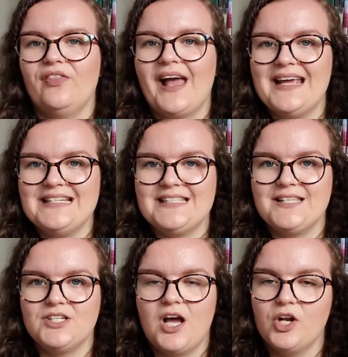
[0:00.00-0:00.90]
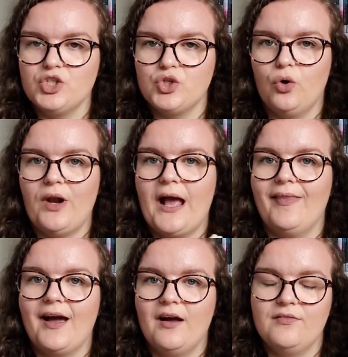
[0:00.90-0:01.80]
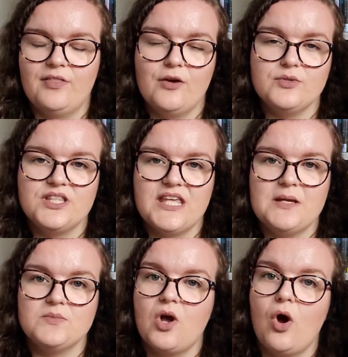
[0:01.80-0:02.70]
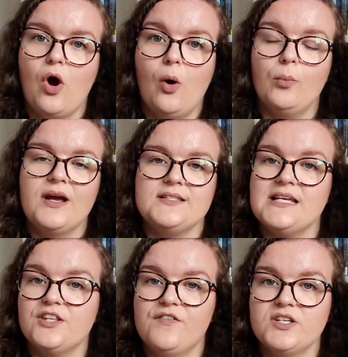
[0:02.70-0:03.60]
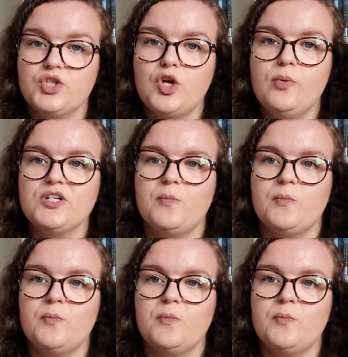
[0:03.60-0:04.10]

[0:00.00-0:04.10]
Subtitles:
that is touched on and that those themes are present in the first 2 books,